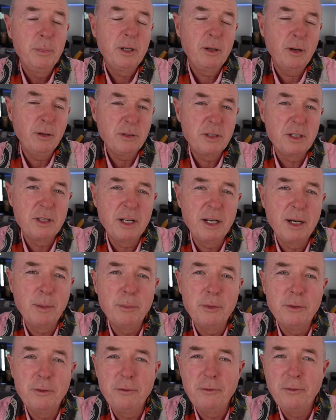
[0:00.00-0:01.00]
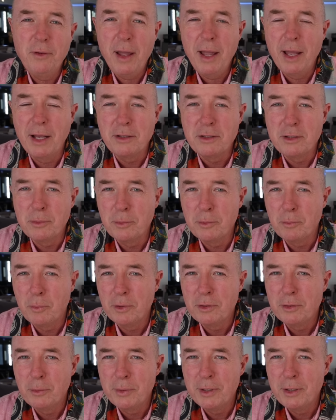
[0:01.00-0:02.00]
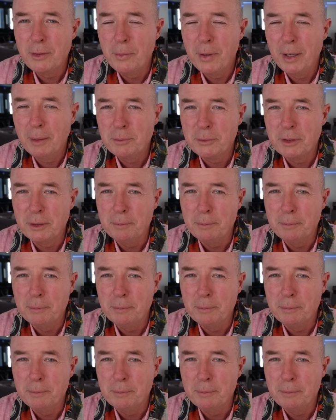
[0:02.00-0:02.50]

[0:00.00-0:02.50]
because of the number of fans that would want to interrupt